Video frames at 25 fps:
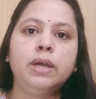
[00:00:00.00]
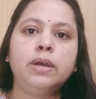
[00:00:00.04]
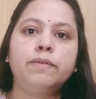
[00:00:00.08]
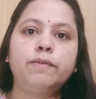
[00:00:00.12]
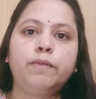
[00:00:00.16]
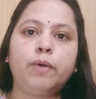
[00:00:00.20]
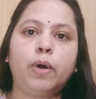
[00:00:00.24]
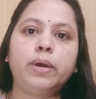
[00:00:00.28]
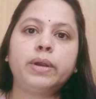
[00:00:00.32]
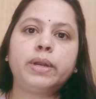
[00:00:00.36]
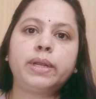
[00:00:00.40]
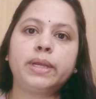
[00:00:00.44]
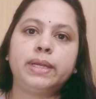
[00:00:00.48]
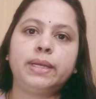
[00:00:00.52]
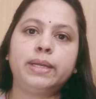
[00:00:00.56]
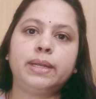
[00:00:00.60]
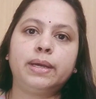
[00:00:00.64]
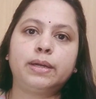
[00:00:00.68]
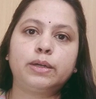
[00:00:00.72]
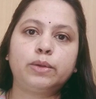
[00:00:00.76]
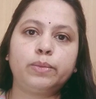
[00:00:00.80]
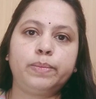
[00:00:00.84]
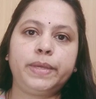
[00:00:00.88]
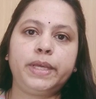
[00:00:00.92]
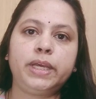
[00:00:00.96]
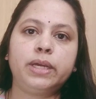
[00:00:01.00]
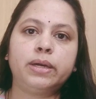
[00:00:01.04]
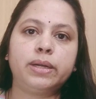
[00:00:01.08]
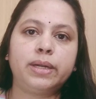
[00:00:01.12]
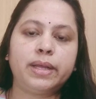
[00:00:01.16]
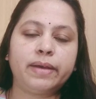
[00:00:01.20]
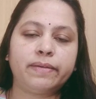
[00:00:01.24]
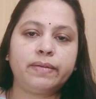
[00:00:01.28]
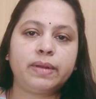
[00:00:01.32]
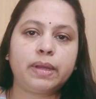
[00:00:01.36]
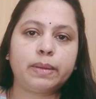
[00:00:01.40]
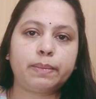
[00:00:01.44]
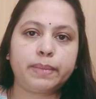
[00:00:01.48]
for India to be a
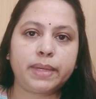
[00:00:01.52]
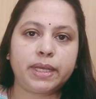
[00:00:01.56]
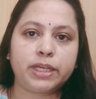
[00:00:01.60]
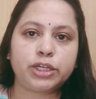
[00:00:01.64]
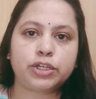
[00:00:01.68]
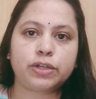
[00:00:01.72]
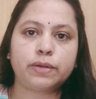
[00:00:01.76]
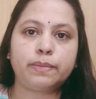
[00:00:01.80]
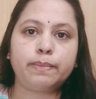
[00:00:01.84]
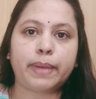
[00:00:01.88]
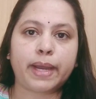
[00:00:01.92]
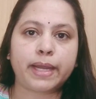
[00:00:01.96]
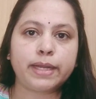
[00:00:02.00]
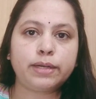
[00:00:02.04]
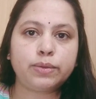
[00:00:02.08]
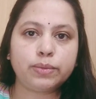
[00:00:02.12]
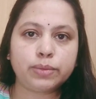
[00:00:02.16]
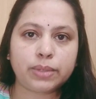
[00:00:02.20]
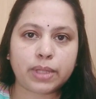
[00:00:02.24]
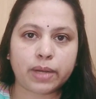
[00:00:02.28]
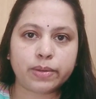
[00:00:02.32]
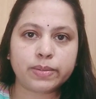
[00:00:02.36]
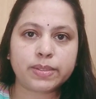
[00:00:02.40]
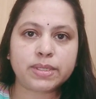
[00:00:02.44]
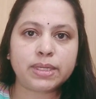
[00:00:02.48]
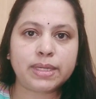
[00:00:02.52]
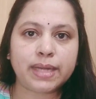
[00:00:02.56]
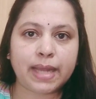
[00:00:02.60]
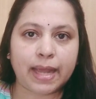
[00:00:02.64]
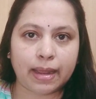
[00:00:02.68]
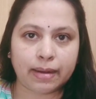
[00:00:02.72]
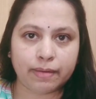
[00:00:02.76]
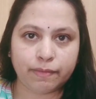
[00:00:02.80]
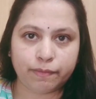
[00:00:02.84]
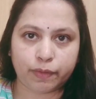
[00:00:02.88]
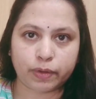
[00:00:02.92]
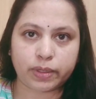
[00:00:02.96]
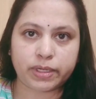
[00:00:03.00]
developed nation by
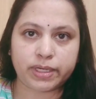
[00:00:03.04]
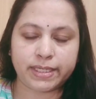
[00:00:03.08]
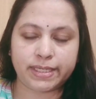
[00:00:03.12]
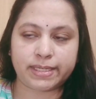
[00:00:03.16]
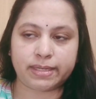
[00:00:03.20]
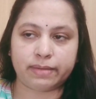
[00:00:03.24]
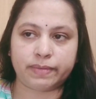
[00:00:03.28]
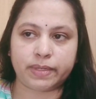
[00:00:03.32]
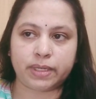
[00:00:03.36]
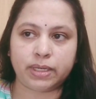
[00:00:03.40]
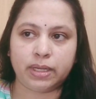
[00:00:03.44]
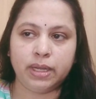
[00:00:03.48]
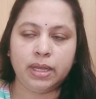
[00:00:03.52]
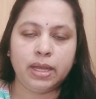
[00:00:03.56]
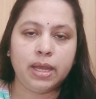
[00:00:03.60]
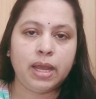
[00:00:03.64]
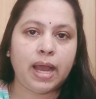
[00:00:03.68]
2047.